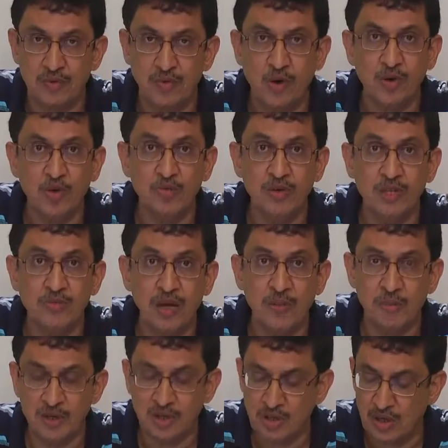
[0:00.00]
What do you mean by
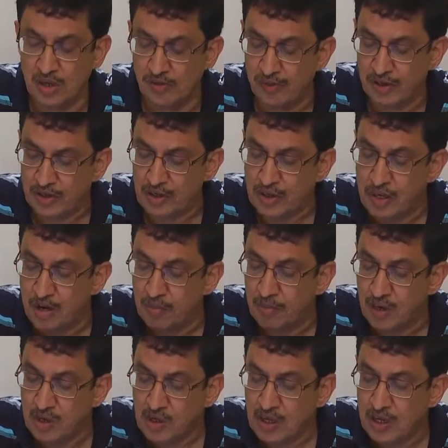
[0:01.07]
personal effects?
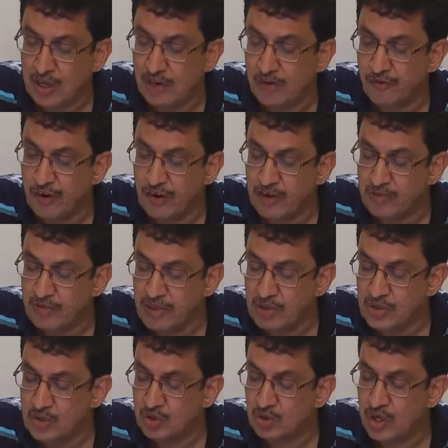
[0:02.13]
Personal effect
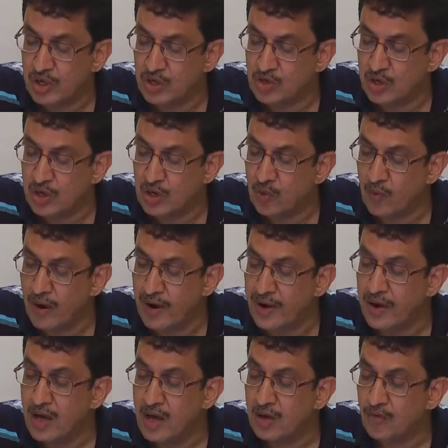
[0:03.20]
means things required
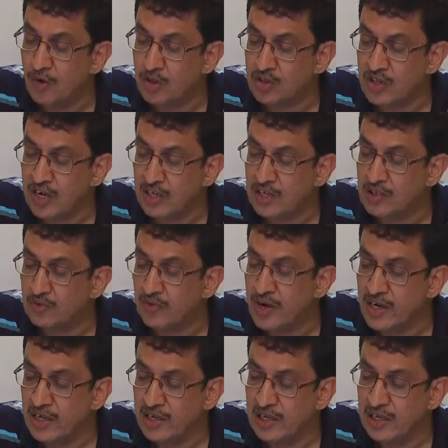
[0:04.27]
for
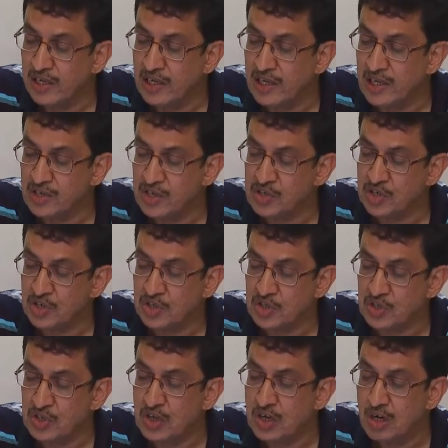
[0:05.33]
satisfying daily
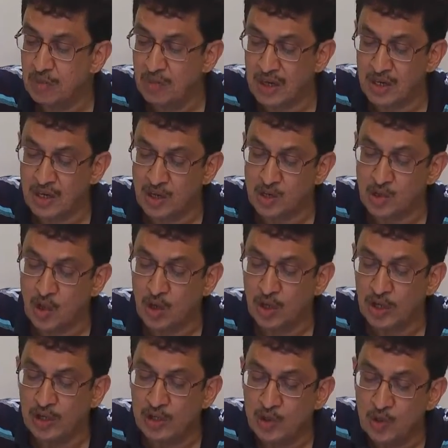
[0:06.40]
necessities but does not
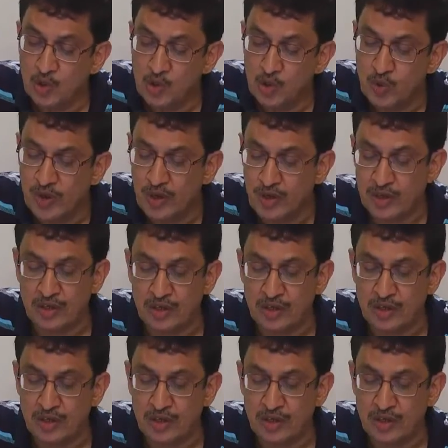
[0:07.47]
include jewelry.